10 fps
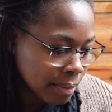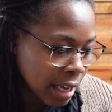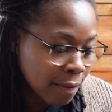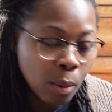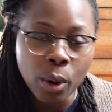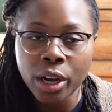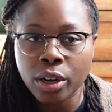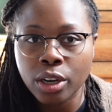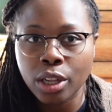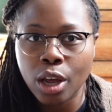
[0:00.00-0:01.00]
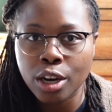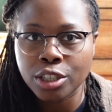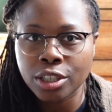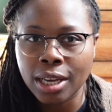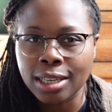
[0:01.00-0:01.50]
if I'm working on a
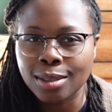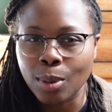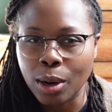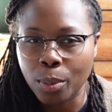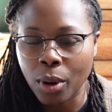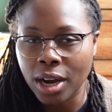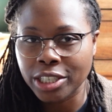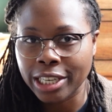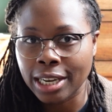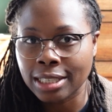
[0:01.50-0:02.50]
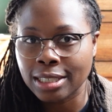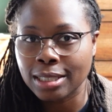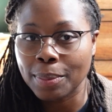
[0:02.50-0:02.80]
larger like sweater project,